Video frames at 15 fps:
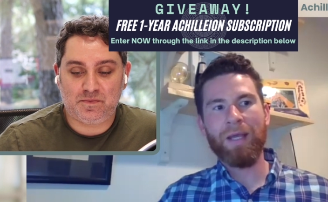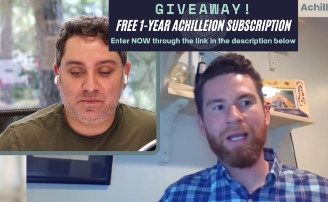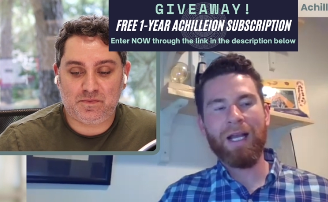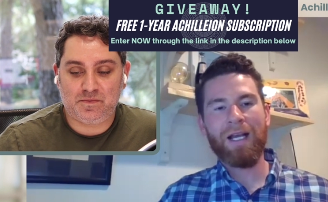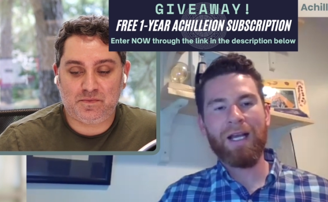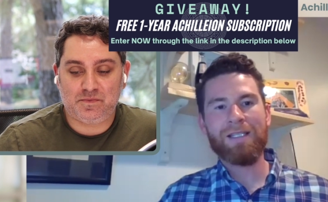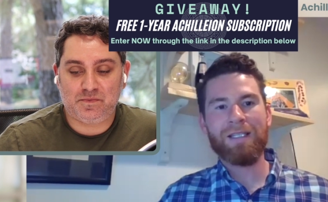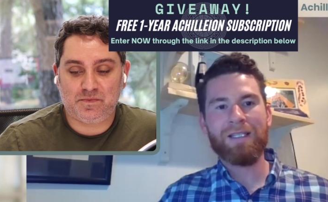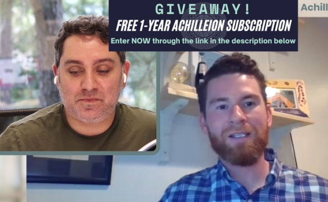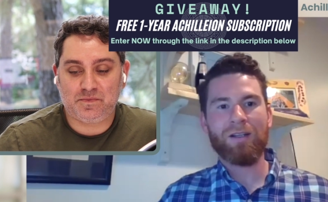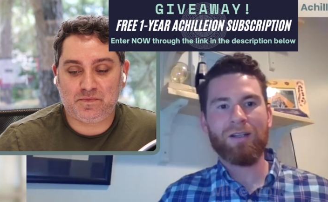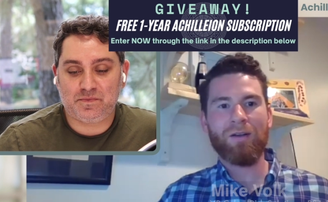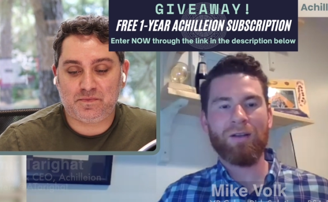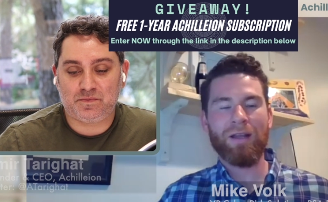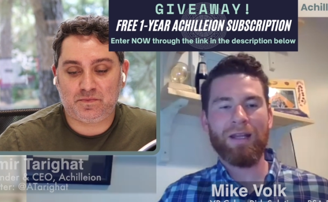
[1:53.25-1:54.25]
Speaker 1: because it's
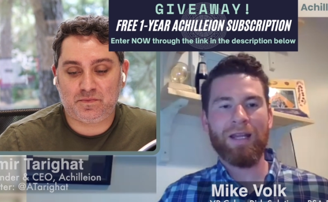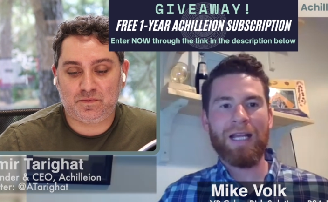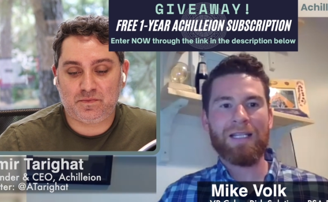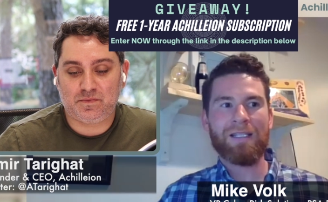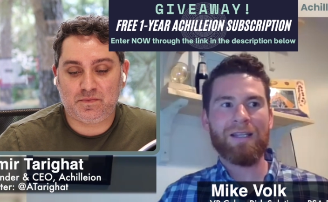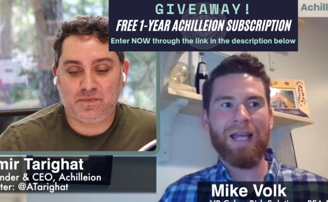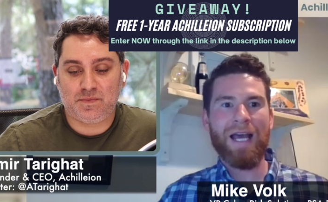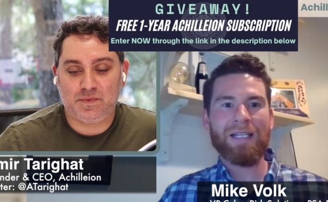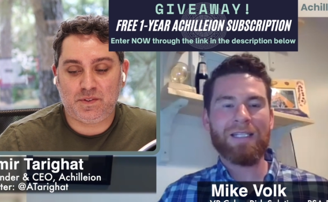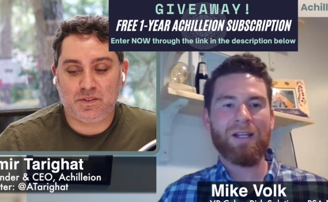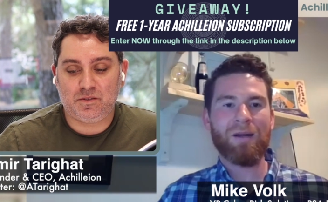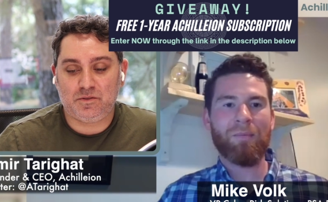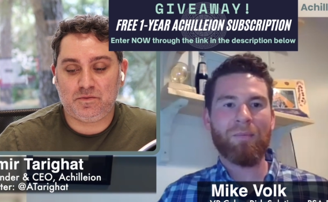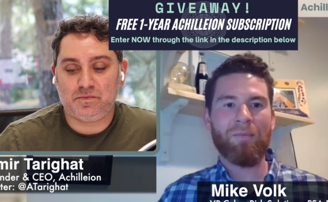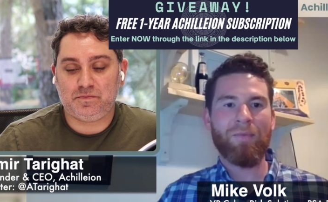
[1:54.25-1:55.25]
the that's that's
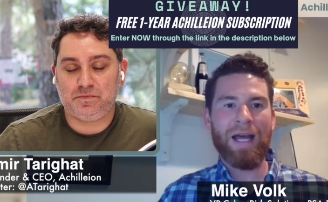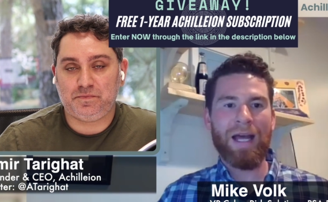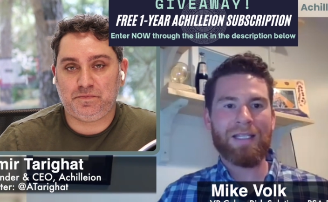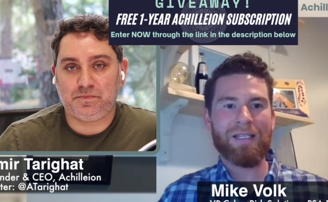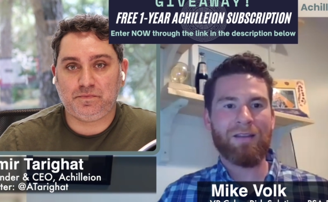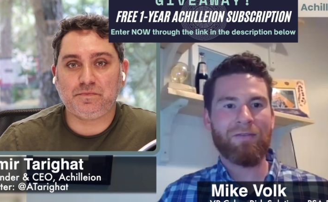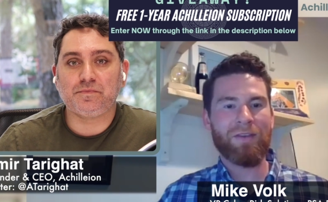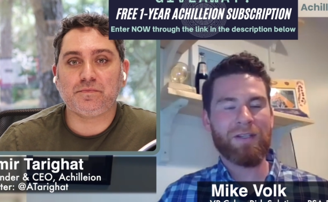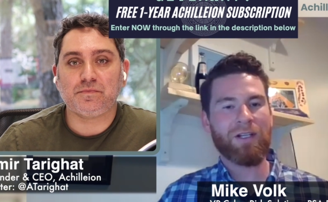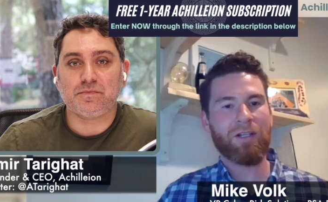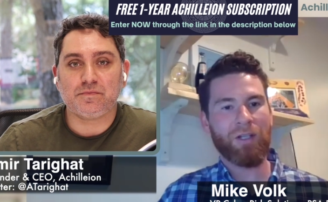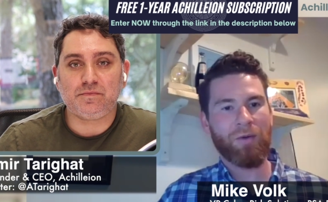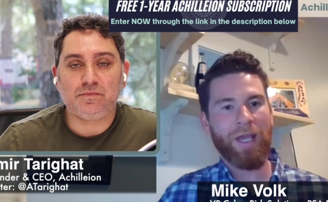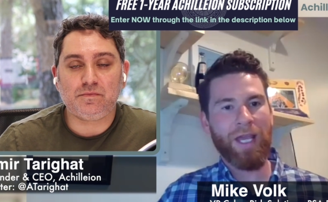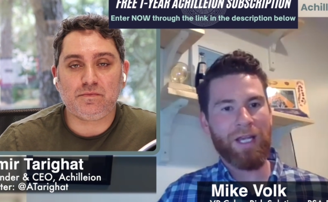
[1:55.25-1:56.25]
their that's the
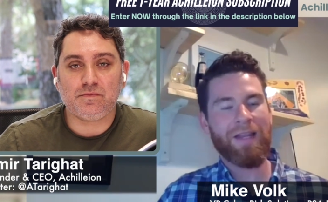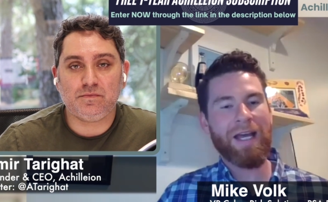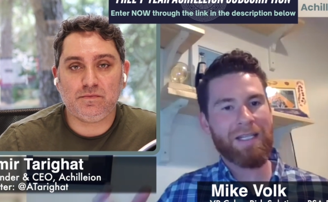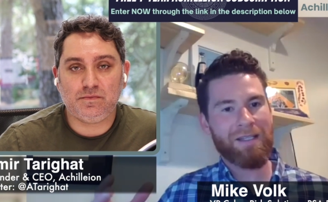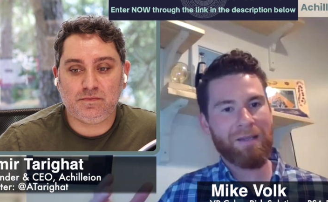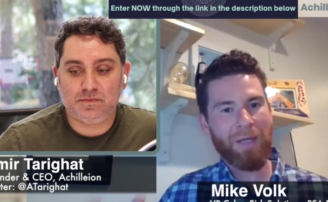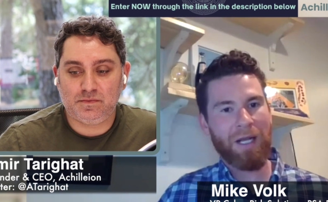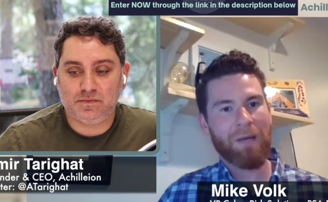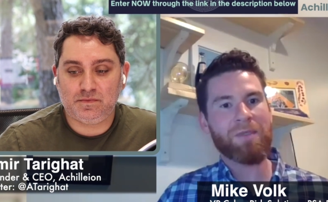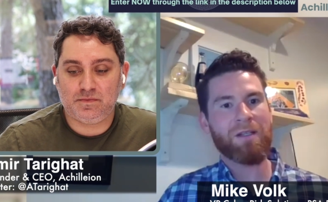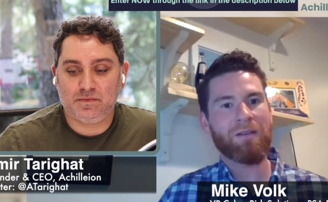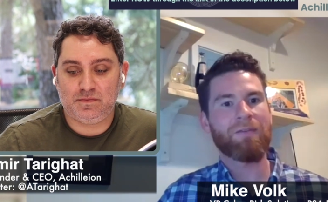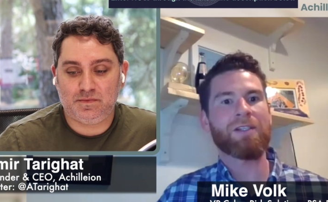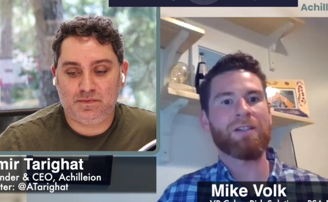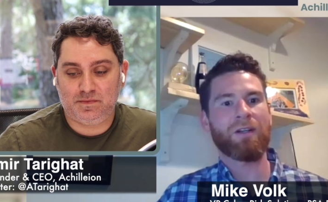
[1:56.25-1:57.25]
physical location that becomes
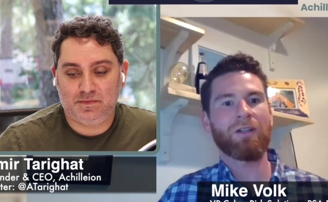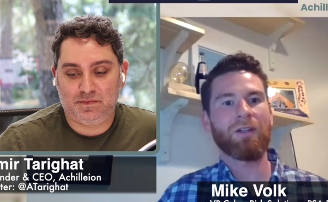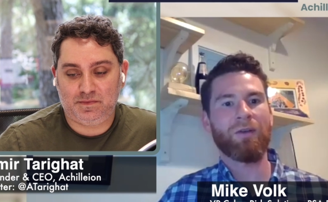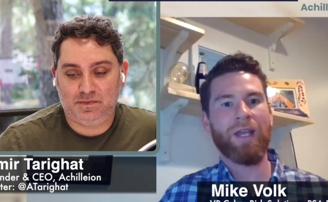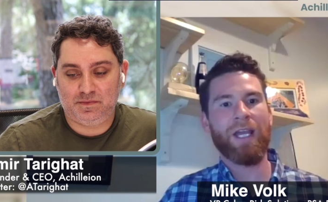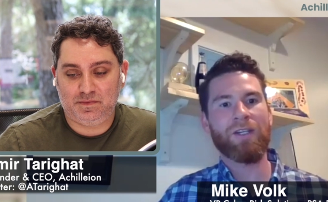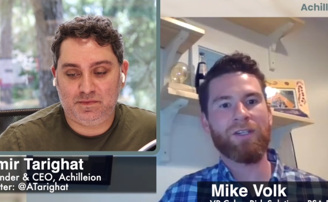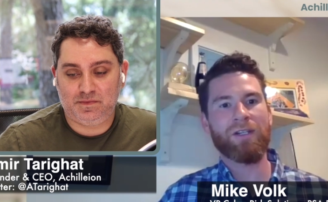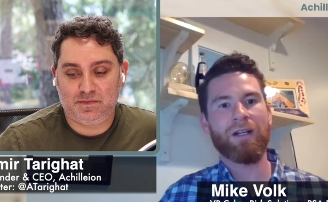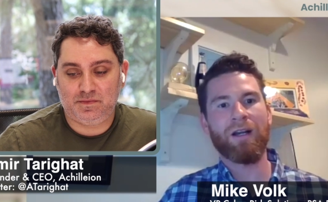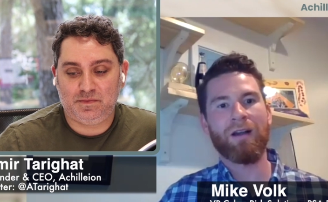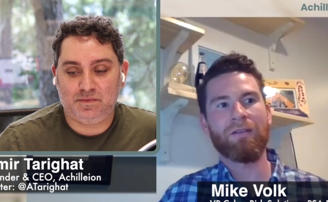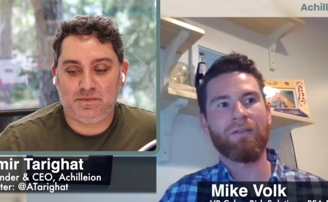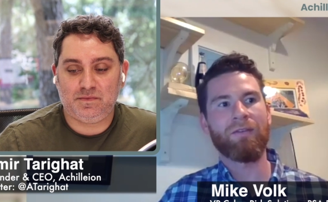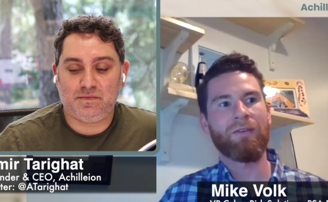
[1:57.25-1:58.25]
the physical location
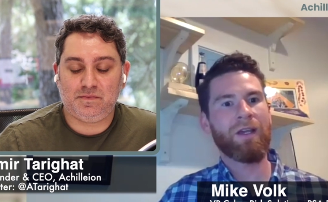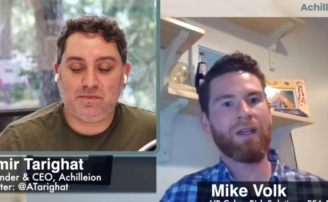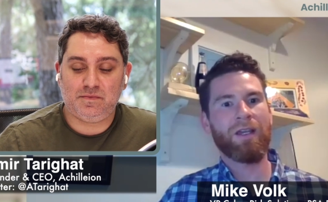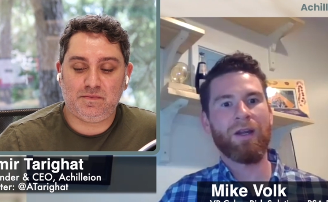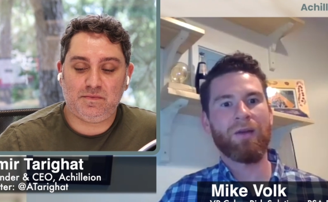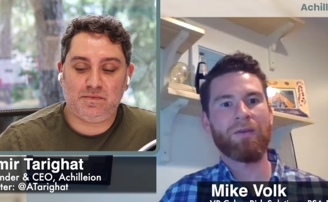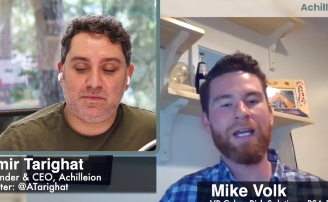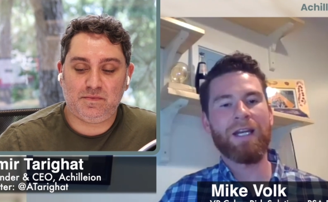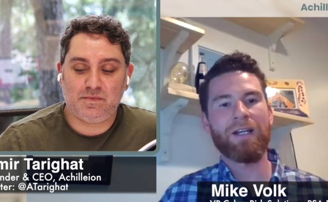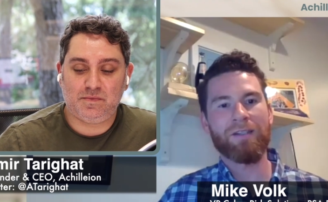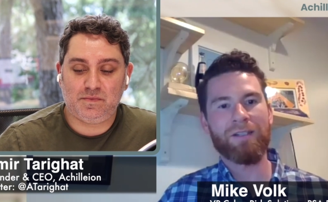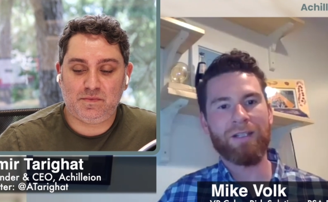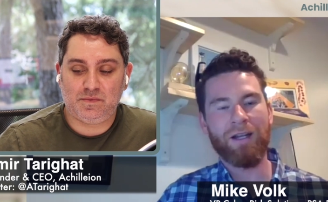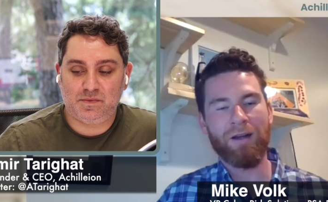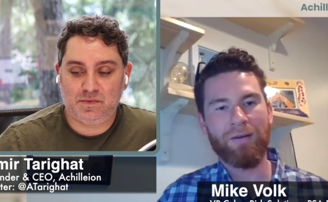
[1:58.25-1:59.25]
of you know ten
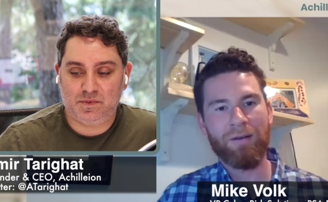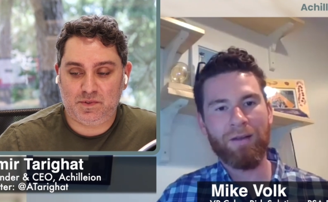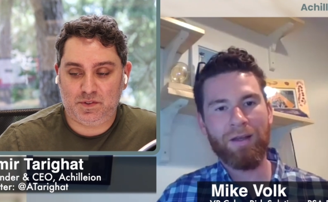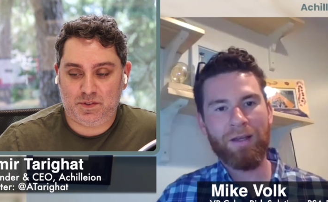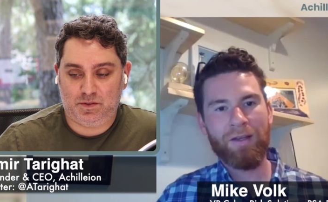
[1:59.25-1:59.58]
years ago.